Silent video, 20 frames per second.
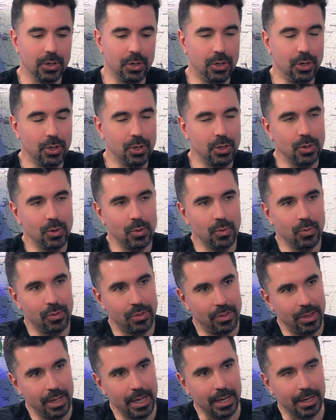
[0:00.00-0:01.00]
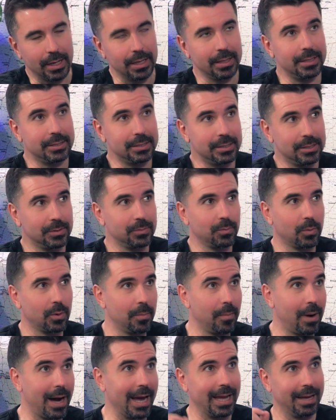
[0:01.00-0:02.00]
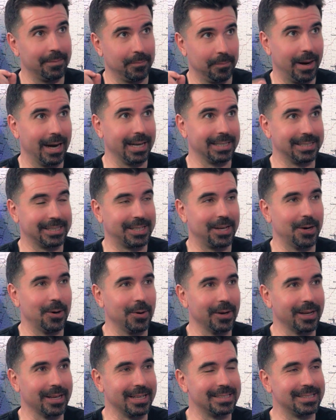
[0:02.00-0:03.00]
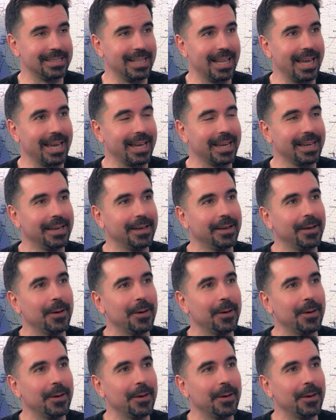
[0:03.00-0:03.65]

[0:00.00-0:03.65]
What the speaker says: Do you think, and this is where my mind's going, it's like,